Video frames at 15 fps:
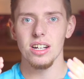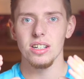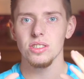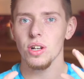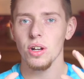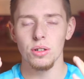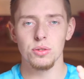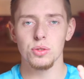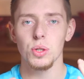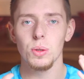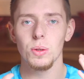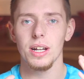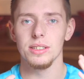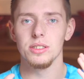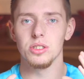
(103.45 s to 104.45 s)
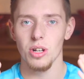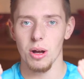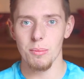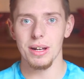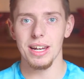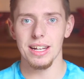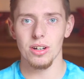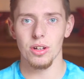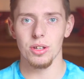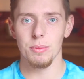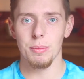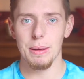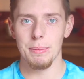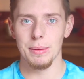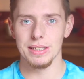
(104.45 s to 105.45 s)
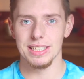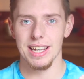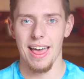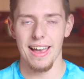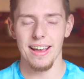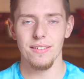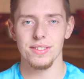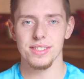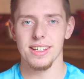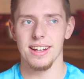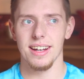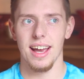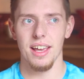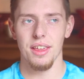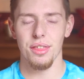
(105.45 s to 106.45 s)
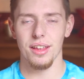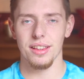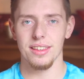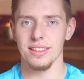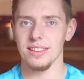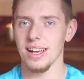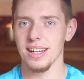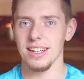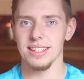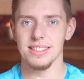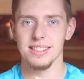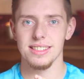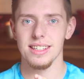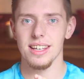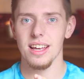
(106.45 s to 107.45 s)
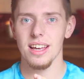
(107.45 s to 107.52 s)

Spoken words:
to control and dominate other people's lives, and I think that that is